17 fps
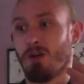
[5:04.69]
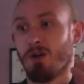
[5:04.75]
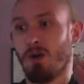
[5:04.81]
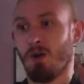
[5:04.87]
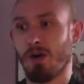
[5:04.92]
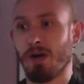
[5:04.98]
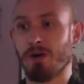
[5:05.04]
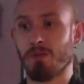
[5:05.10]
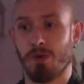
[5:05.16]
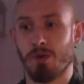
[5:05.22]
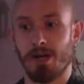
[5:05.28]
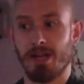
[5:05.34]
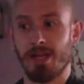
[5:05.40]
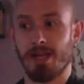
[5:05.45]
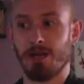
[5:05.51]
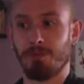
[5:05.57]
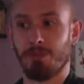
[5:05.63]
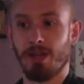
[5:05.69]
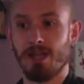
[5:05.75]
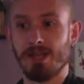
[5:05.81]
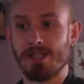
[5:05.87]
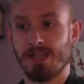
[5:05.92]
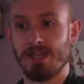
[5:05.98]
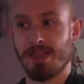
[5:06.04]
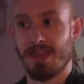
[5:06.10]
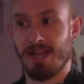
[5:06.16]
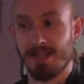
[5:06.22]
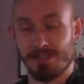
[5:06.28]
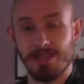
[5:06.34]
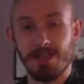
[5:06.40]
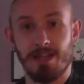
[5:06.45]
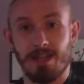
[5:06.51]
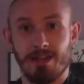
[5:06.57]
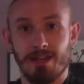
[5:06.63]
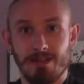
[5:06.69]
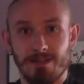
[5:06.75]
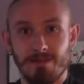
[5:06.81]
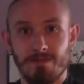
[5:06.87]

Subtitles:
alright, we're going to get a place and that's it.